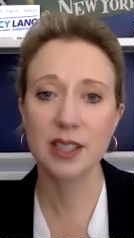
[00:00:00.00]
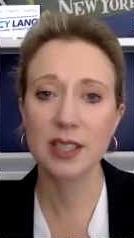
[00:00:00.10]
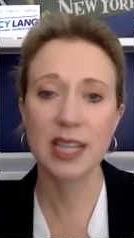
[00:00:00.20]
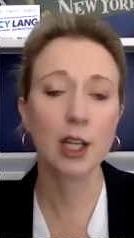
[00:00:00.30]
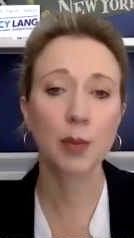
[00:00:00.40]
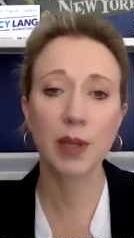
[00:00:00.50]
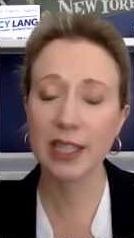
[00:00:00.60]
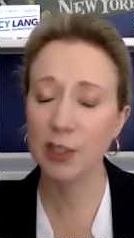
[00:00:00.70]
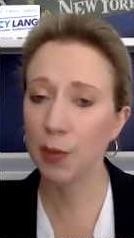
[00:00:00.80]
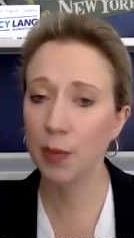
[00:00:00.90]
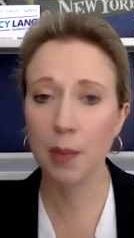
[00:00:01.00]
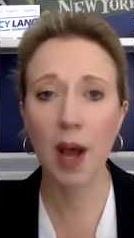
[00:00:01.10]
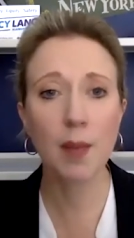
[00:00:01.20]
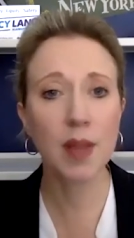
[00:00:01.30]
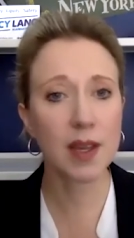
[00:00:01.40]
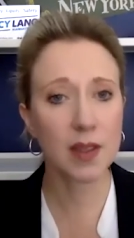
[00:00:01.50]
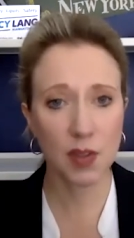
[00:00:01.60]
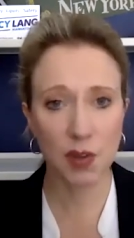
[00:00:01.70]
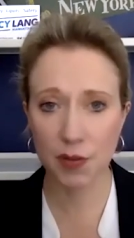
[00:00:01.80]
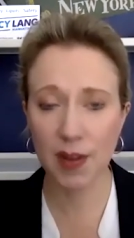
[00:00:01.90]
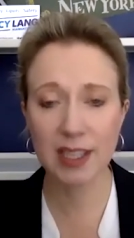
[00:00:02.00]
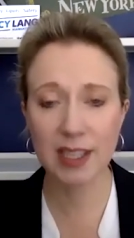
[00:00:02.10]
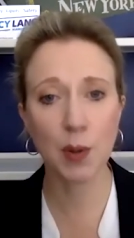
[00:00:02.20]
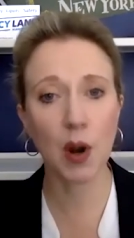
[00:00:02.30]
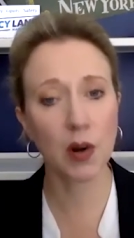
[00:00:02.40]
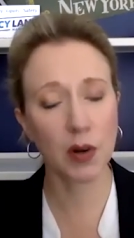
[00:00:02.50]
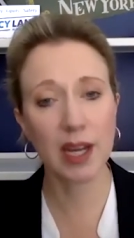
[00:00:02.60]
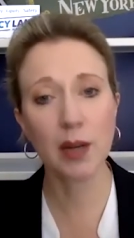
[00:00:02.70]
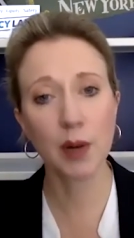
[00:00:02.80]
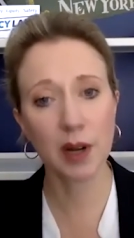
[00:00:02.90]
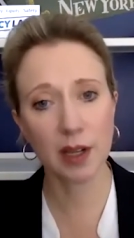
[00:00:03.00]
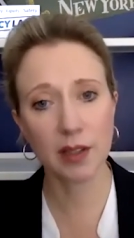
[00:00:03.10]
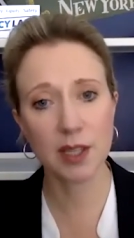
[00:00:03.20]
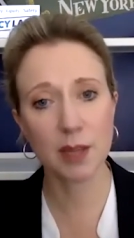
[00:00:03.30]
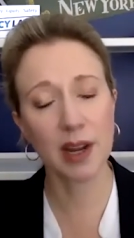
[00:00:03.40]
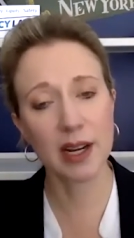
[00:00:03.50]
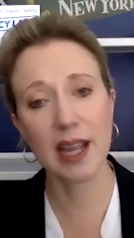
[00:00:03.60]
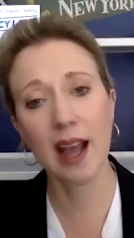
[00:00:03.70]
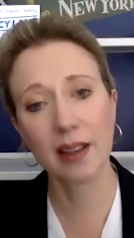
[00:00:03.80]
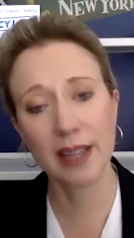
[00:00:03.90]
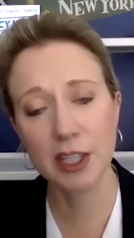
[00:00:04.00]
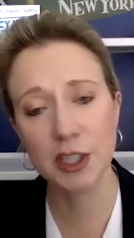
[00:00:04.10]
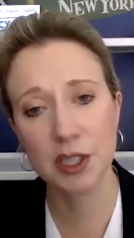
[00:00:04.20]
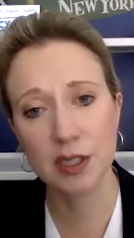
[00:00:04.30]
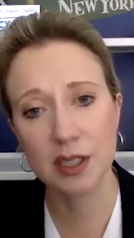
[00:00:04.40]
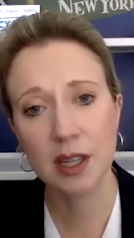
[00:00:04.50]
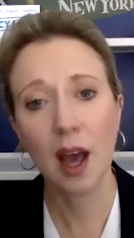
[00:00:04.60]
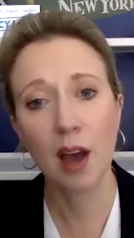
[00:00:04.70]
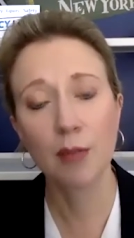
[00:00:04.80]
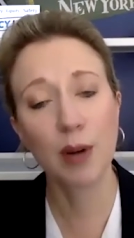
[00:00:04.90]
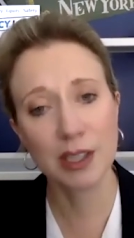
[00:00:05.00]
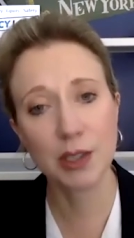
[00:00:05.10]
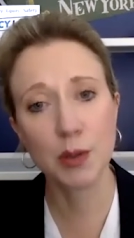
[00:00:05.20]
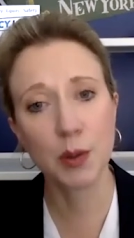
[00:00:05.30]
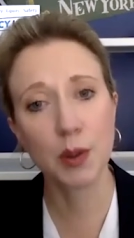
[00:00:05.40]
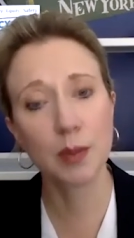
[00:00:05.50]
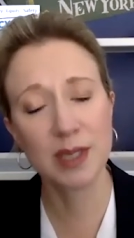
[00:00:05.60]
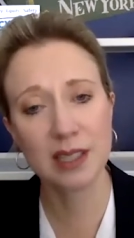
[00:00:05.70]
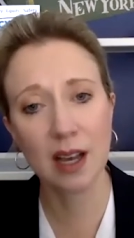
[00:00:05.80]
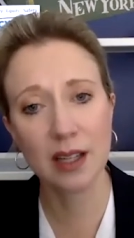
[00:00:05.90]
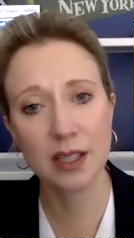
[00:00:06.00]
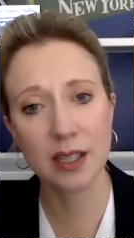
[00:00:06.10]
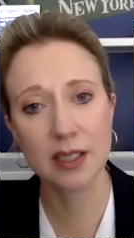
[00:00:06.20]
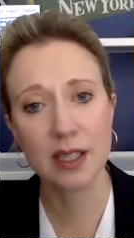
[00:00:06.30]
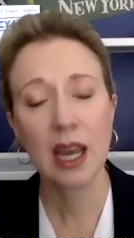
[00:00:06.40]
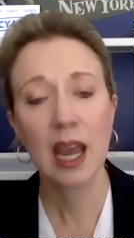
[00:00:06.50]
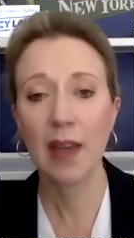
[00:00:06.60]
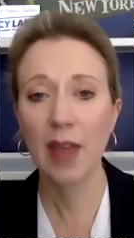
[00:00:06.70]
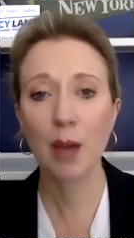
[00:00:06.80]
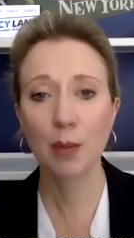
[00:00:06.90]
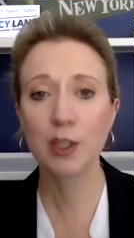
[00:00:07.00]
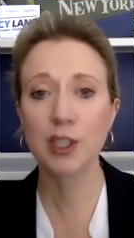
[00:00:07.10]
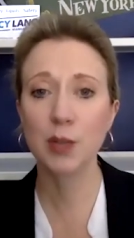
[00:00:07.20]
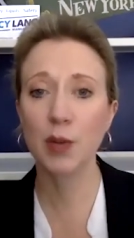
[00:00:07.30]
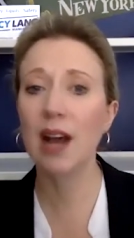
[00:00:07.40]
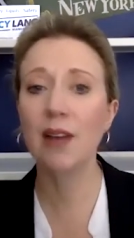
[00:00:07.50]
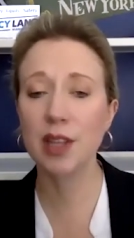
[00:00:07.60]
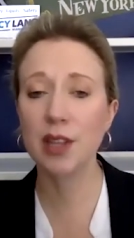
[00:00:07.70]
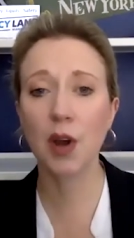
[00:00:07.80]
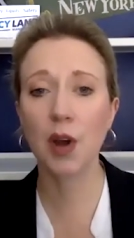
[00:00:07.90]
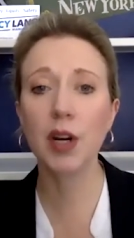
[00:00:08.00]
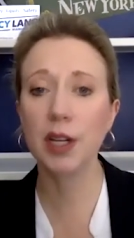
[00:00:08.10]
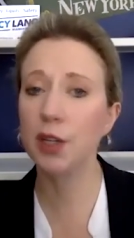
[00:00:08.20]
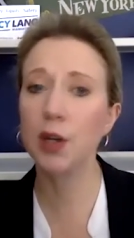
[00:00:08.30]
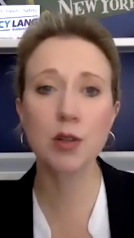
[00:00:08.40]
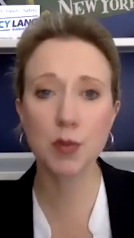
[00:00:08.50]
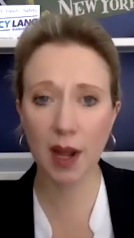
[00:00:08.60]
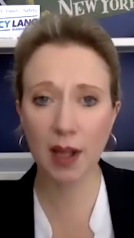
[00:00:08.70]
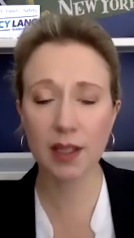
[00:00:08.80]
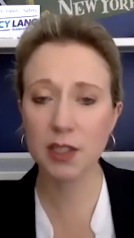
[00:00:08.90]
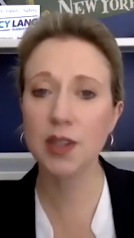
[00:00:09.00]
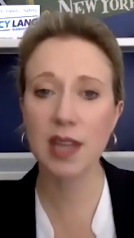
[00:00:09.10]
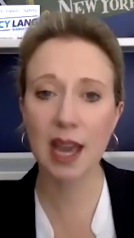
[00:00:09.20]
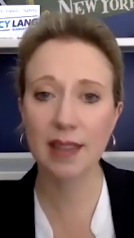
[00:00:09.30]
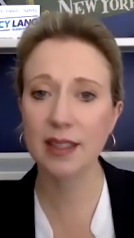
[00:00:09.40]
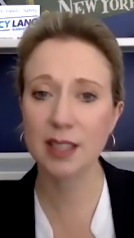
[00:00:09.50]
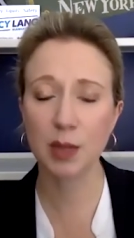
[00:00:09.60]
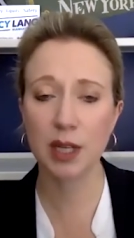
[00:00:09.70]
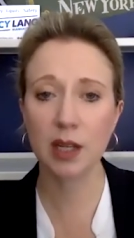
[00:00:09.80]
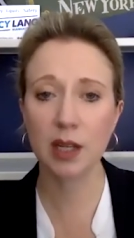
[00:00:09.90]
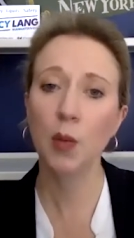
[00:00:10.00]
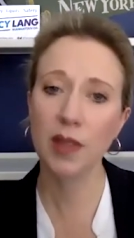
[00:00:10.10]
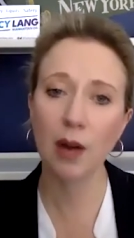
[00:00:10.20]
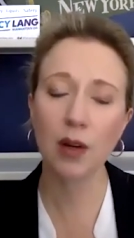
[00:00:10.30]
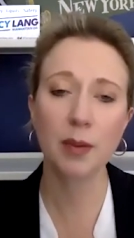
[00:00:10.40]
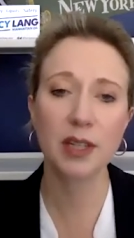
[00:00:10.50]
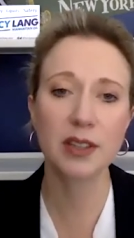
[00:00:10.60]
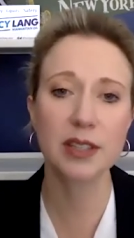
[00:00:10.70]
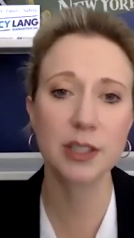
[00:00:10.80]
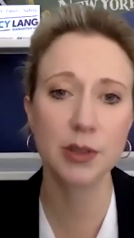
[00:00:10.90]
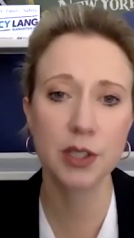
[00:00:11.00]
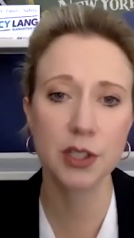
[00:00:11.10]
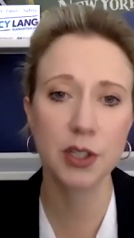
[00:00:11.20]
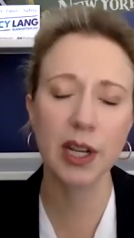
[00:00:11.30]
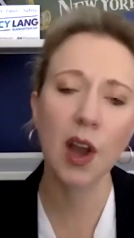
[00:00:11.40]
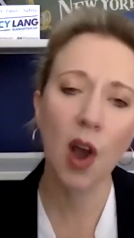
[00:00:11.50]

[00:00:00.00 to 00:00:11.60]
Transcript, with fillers: to take complaints from the public, the defense bar, or anywhere else about any allegations of prosecutorial misconduct. And that person would have the authority to go directly to the ethics committee without coming to the district attorney.